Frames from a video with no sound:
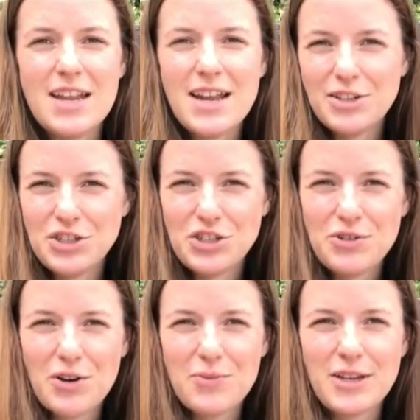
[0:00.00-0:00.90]
Now, did you
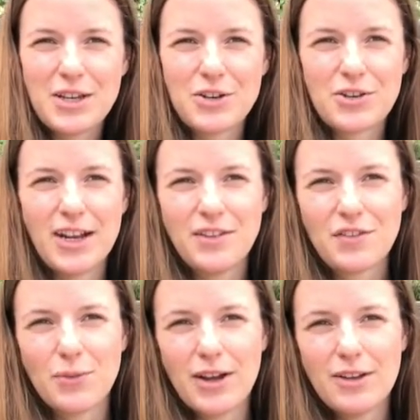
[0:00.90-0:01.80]
know we can create
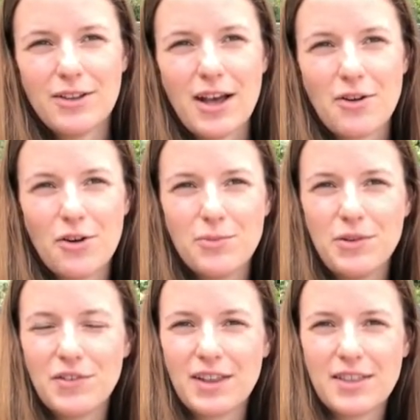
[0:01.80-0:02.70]
soil at home
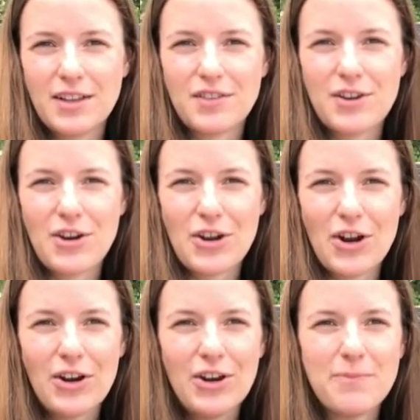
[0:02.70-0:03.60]
using things in our
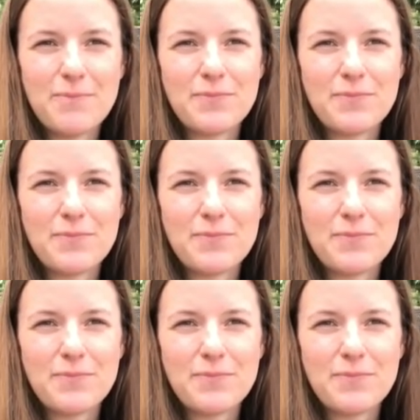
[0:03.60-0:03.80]
yard